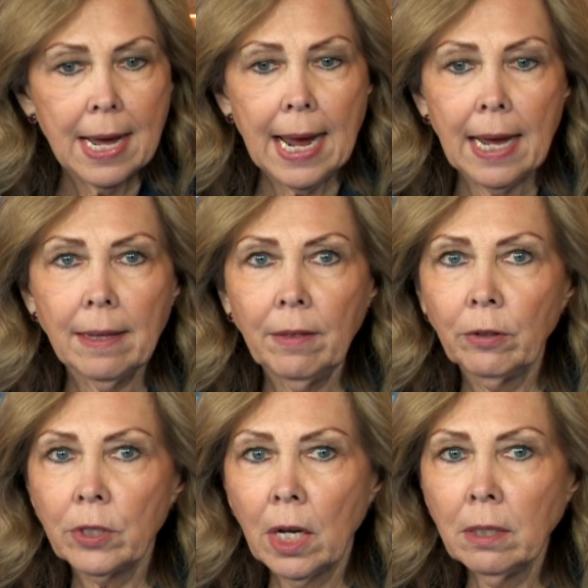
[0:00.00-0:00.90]
And then
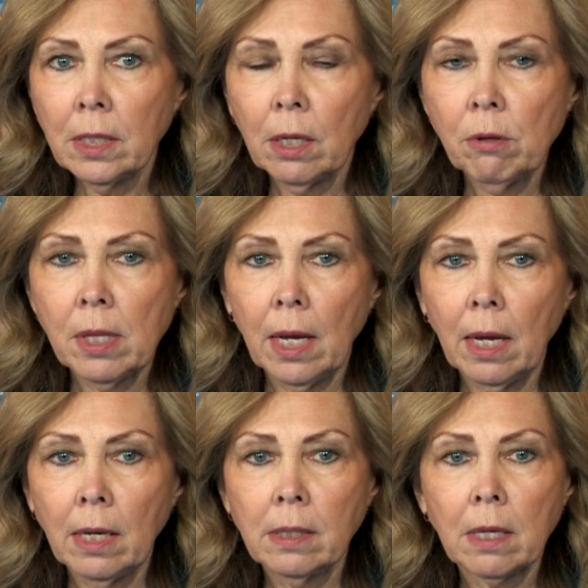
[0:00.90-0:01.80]
there's also
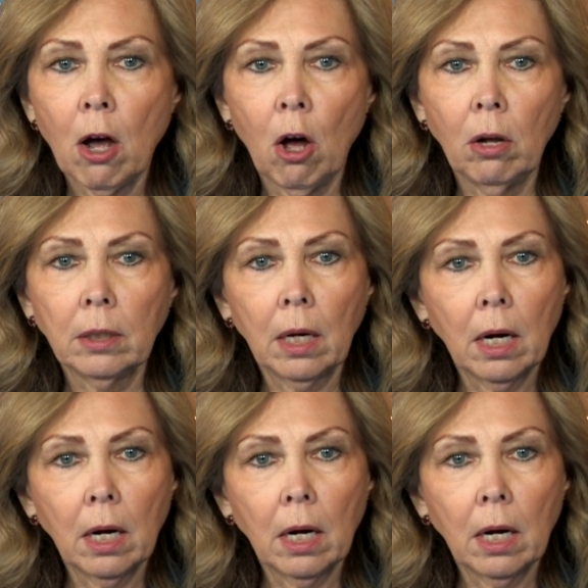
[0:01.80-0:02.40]
things called